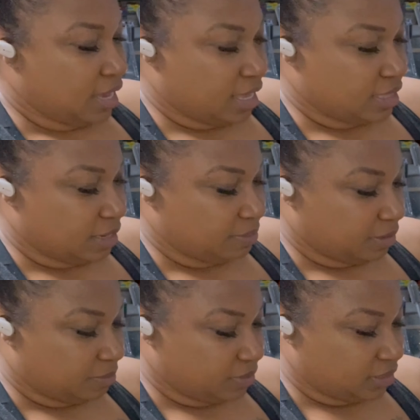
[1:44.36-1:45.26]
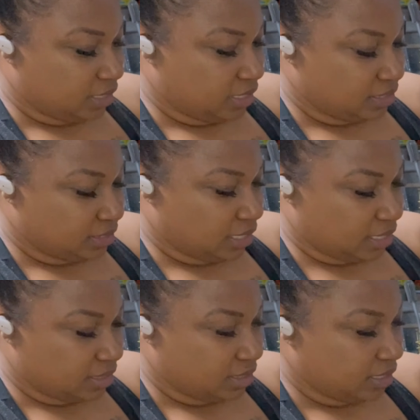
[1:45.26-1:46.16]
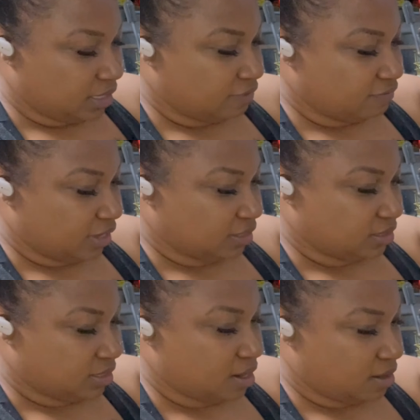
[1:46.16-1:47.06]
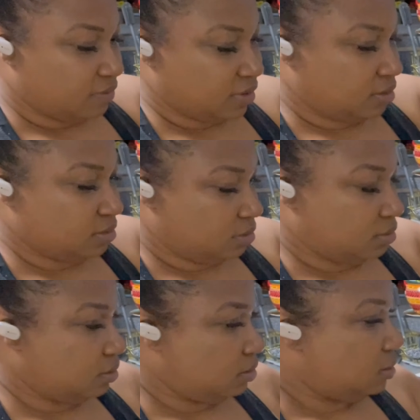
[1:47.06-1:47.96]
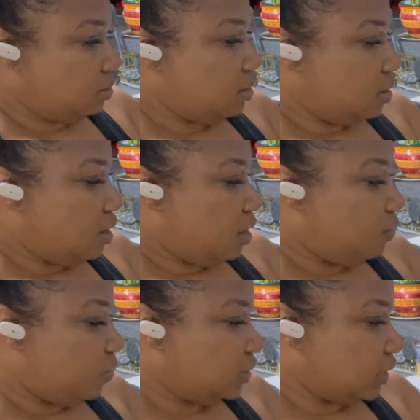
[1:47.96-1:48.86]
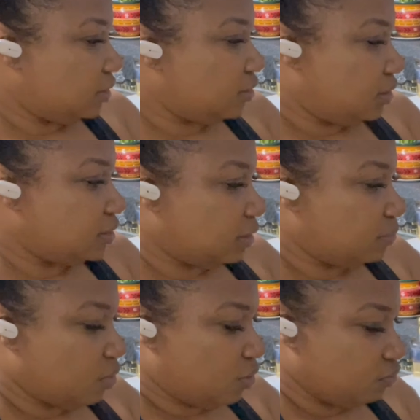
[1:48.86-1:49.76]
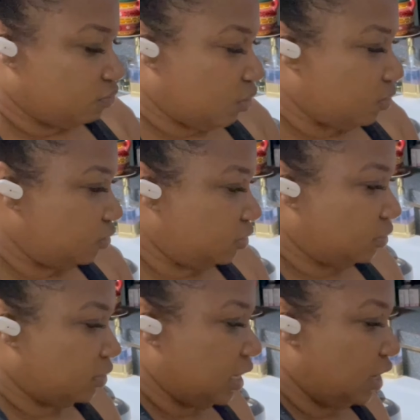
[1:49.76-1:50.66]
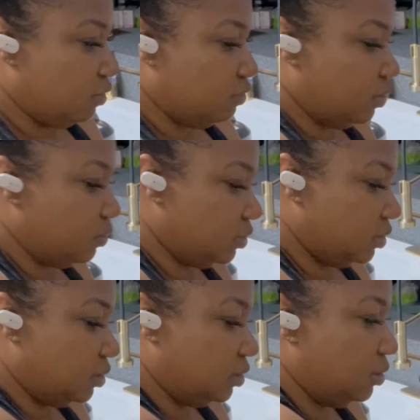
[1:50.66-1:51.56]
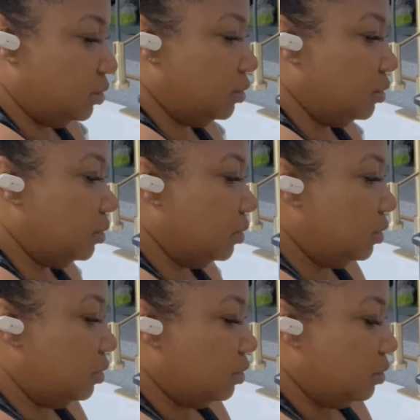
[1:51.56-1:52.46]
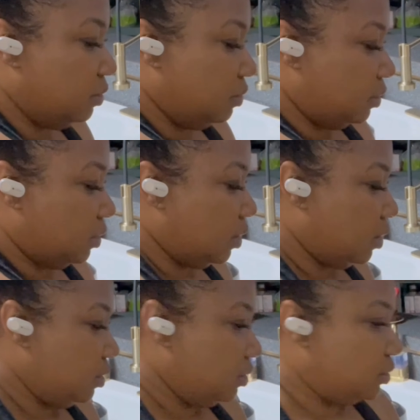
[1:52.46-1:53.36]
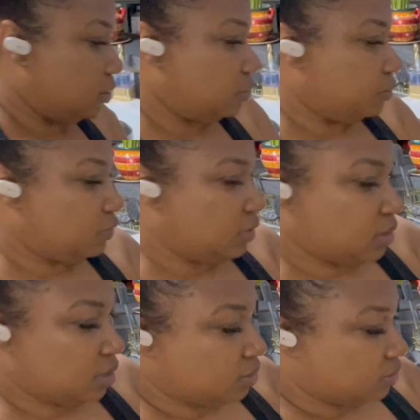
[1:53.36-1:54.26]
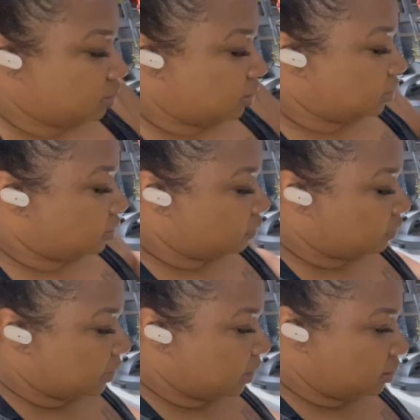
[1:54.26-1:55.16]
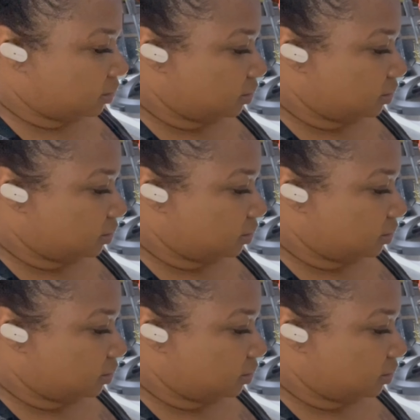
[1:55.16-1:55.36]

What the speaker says: And then I'm going to put these in the convection oven. Once I toss them on roast, on air roast. Okay, let's just move this here. It's easier for me.